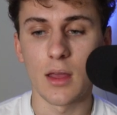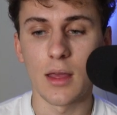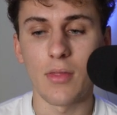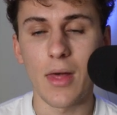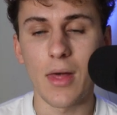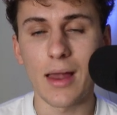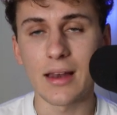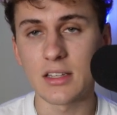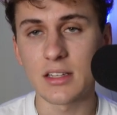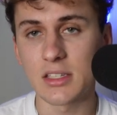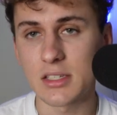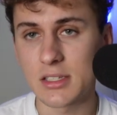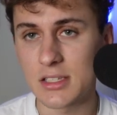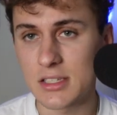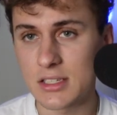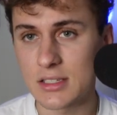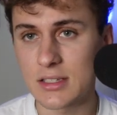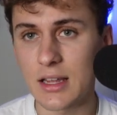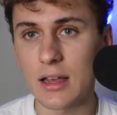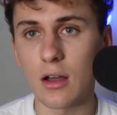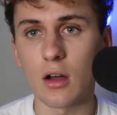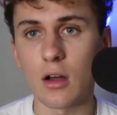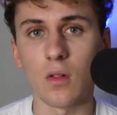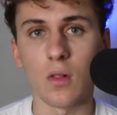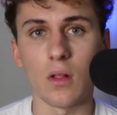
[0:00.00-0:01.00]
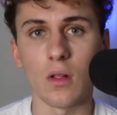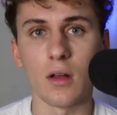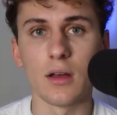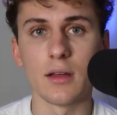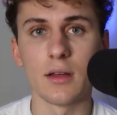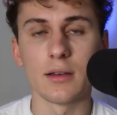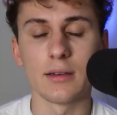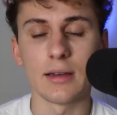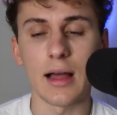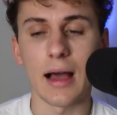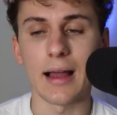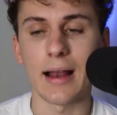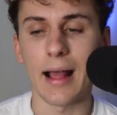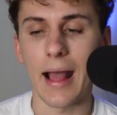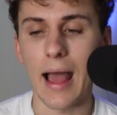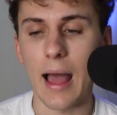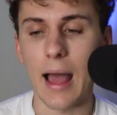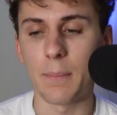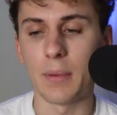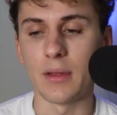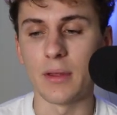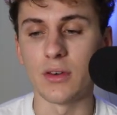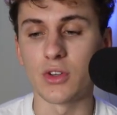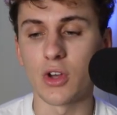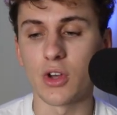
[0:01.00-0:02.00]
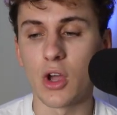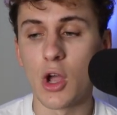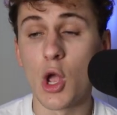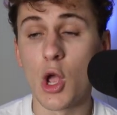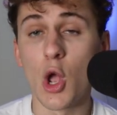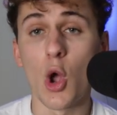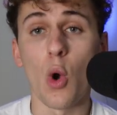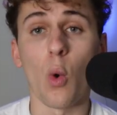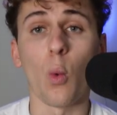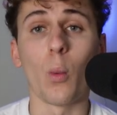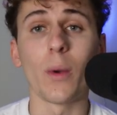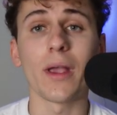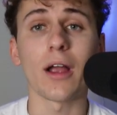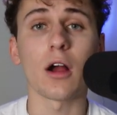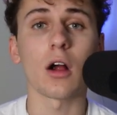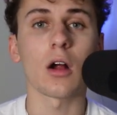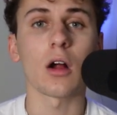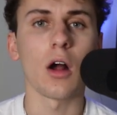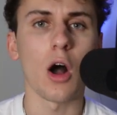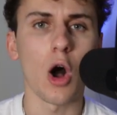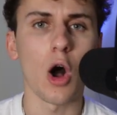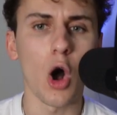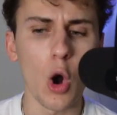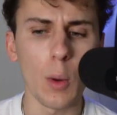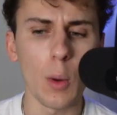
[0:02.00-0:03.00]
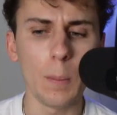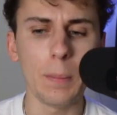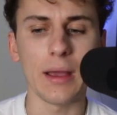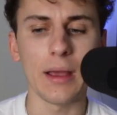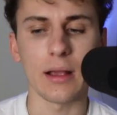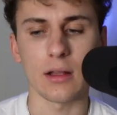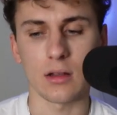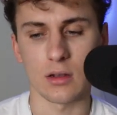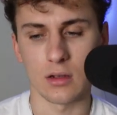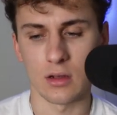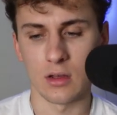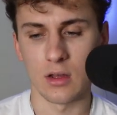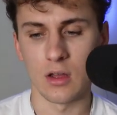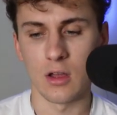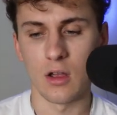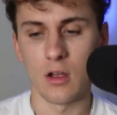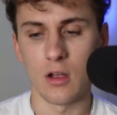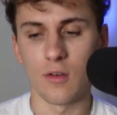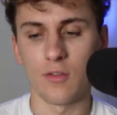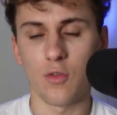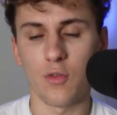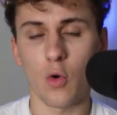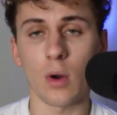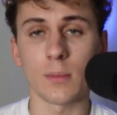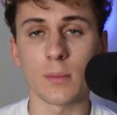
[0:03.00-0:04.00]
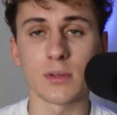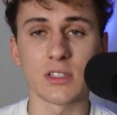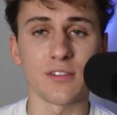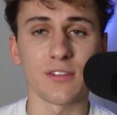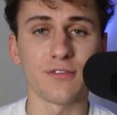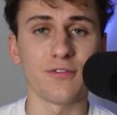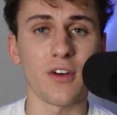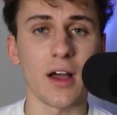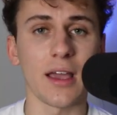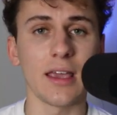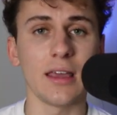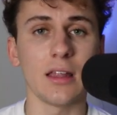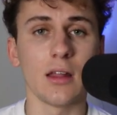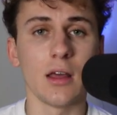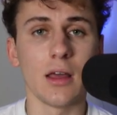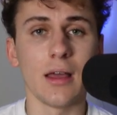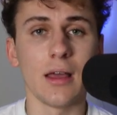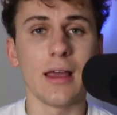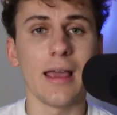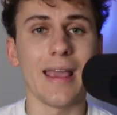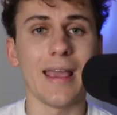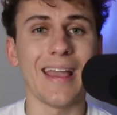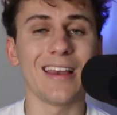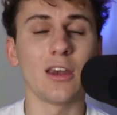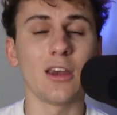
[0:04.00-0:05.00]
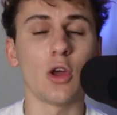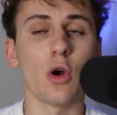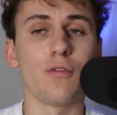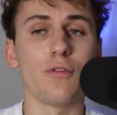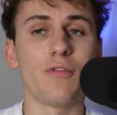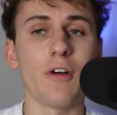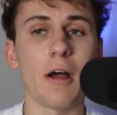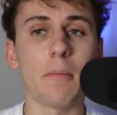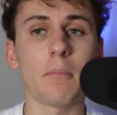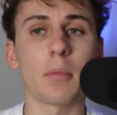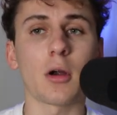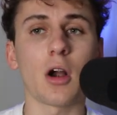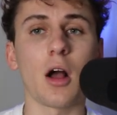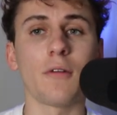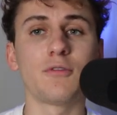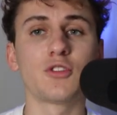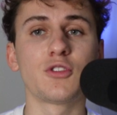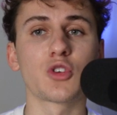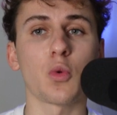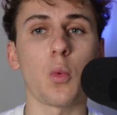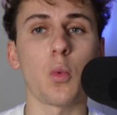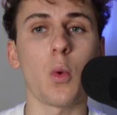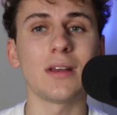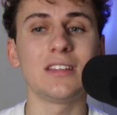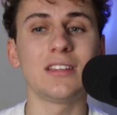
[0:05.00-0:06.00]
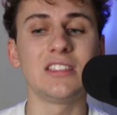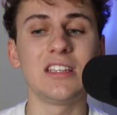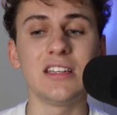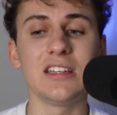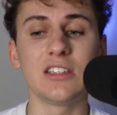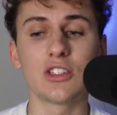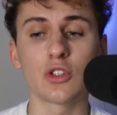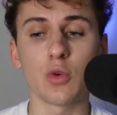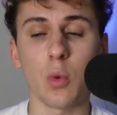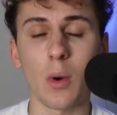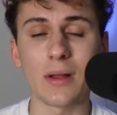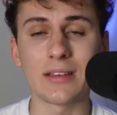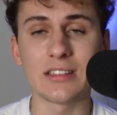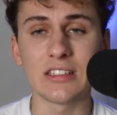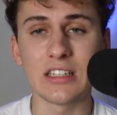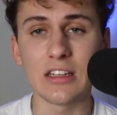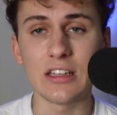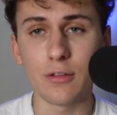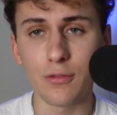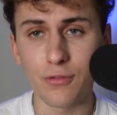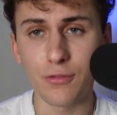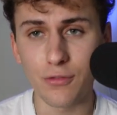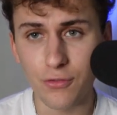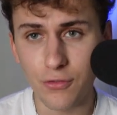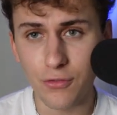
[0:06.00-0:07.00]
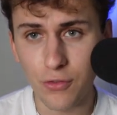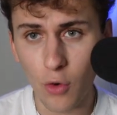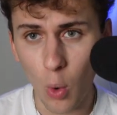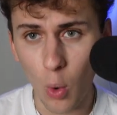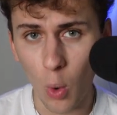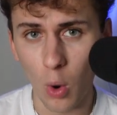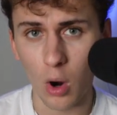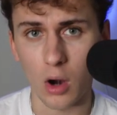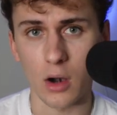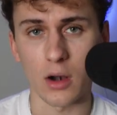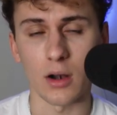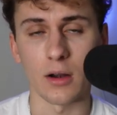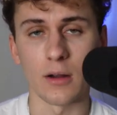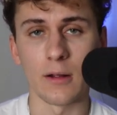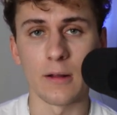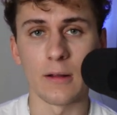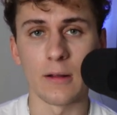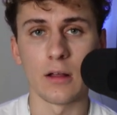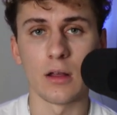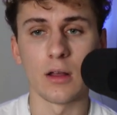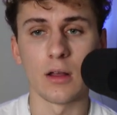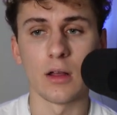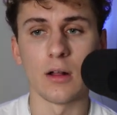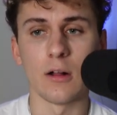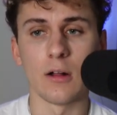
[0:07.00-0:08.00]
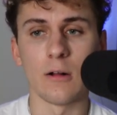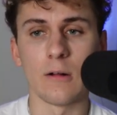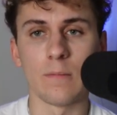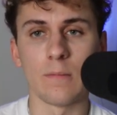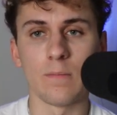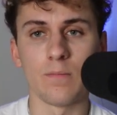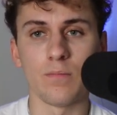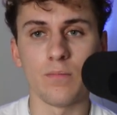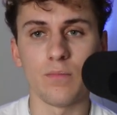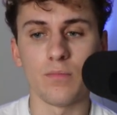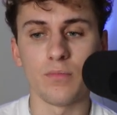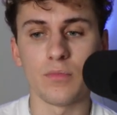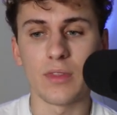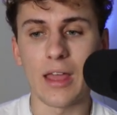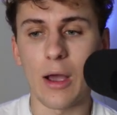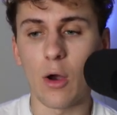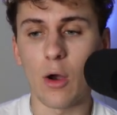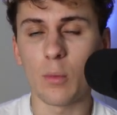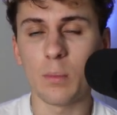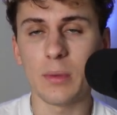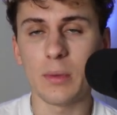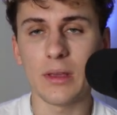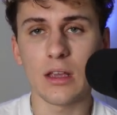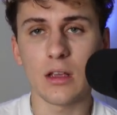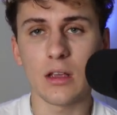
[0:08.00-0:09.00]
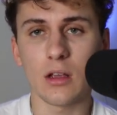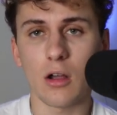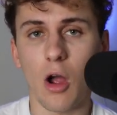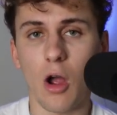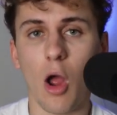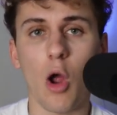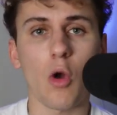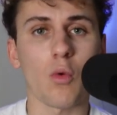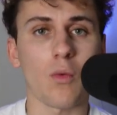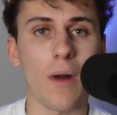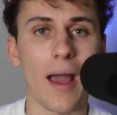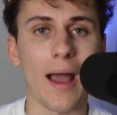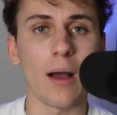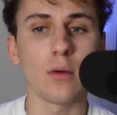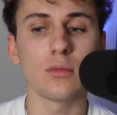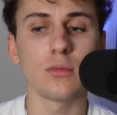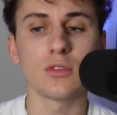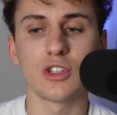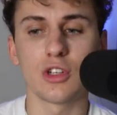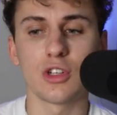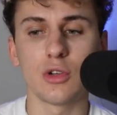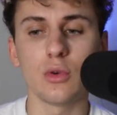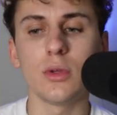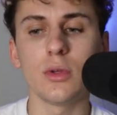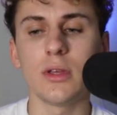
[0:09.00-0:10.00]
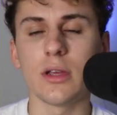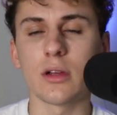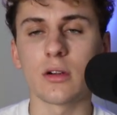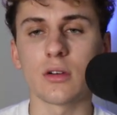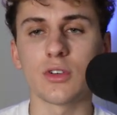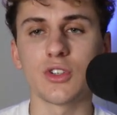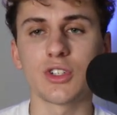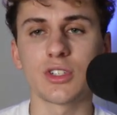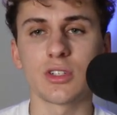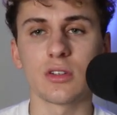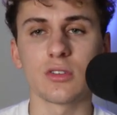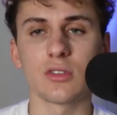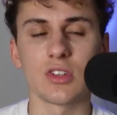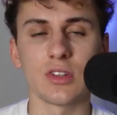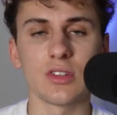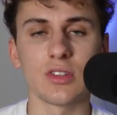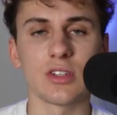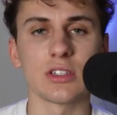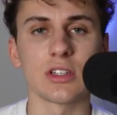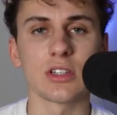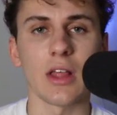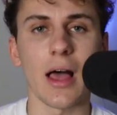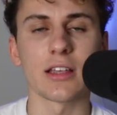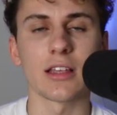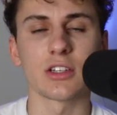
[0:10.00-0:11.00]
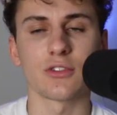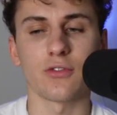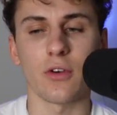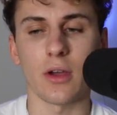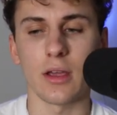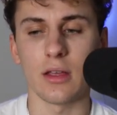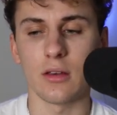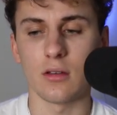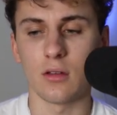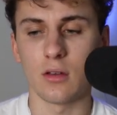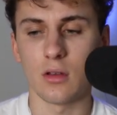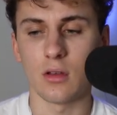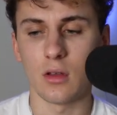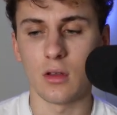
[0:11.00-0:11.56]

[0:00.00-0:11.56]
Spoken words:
That has still not happened. We are hoping for him to fight in November of 2024. That would be around 2 years since his last fight.